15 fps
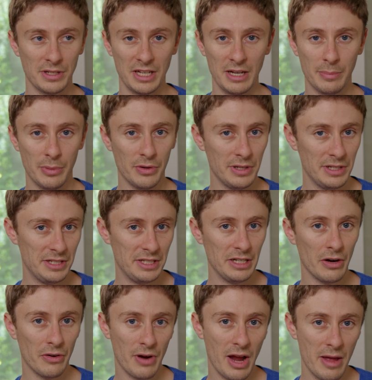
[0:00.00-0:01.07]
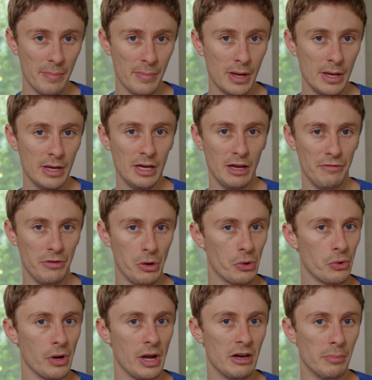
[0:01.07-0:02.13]
example, in CRM, if you
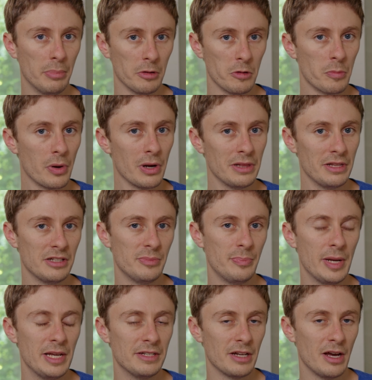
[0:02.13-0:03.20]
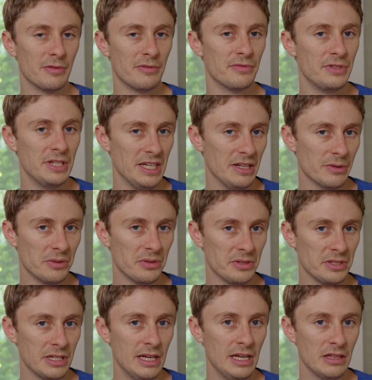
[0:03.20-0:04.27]
create a blueprint that's based off of deals,